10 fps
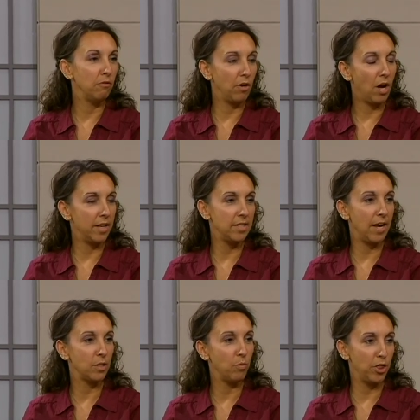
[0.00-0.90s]

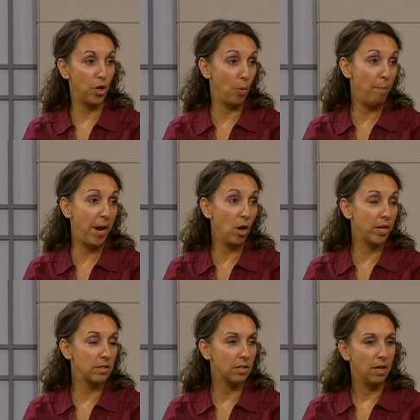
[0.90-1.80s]
contact with their
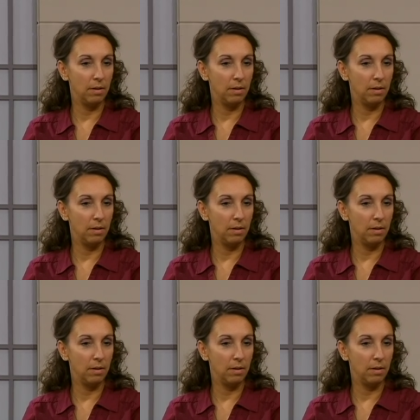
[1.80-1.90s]
parents